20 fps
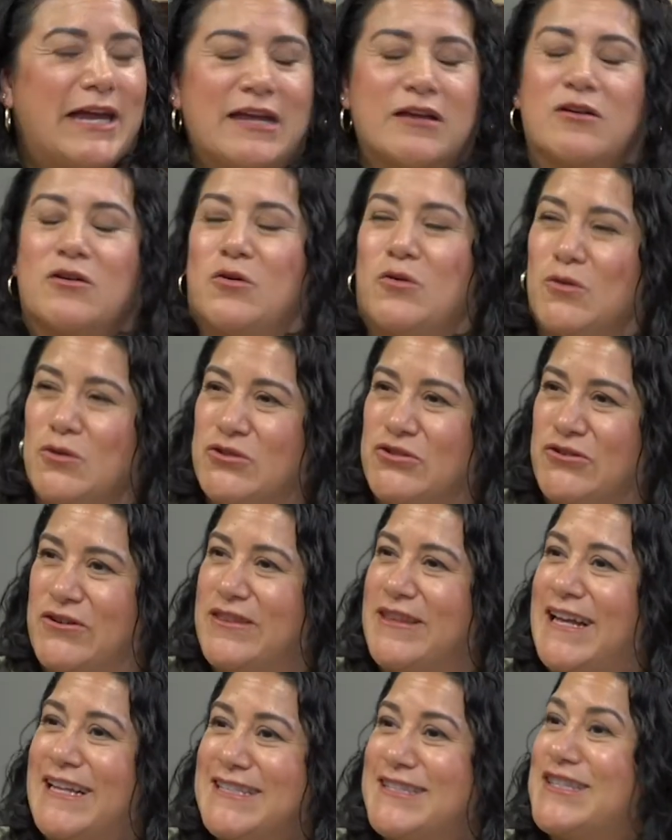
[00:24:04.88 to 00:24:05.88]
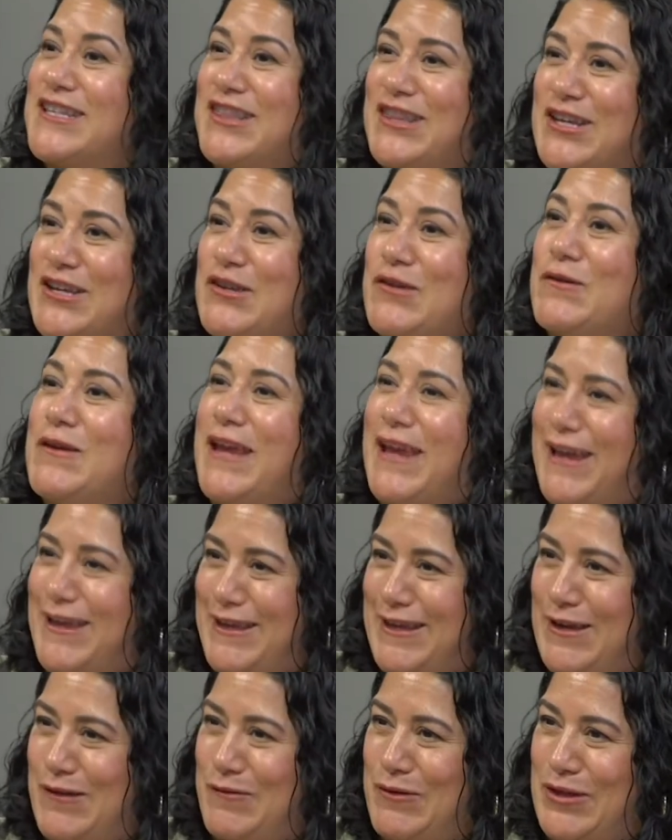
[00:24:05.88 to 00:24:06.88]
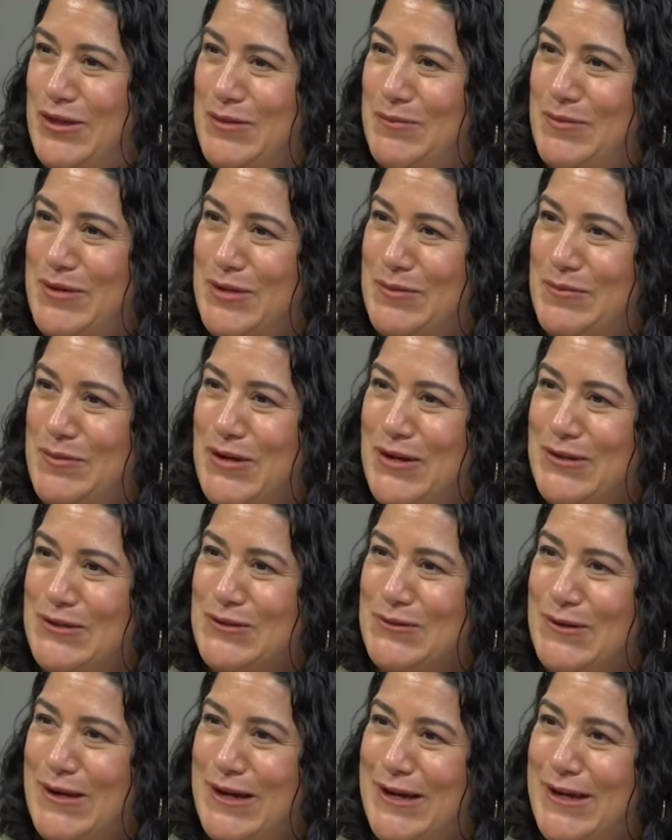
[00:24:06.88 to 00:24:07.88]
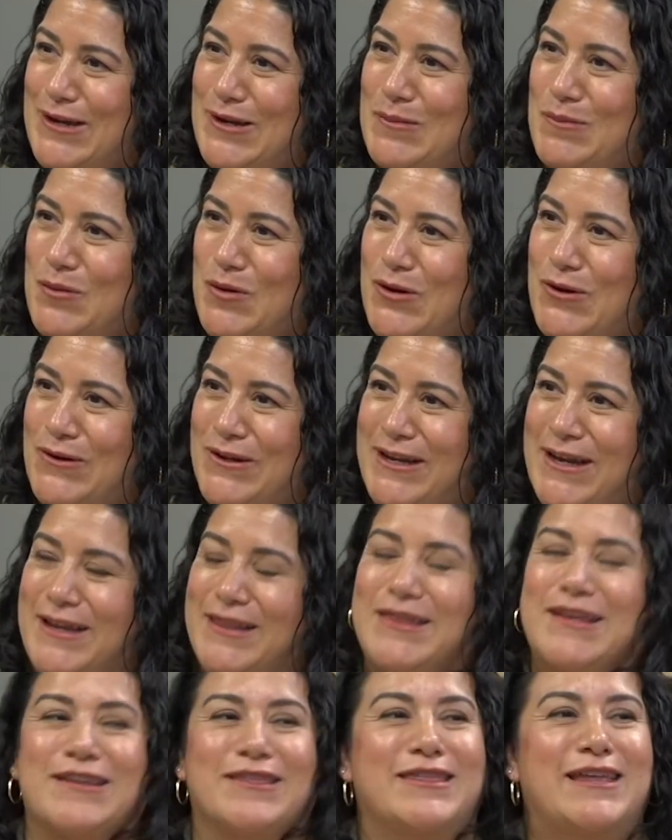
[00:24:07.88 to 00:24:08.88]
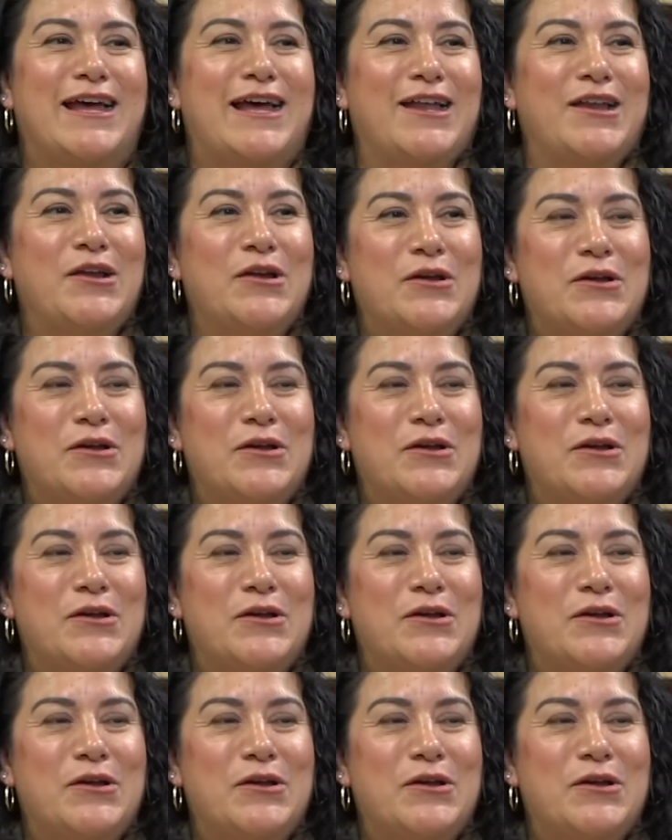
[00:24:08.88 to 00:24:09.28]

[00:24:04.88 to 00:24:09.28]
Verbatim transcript: like culture, and that's the thing you can't get with the big box, yeah. right, in a mall. And I think that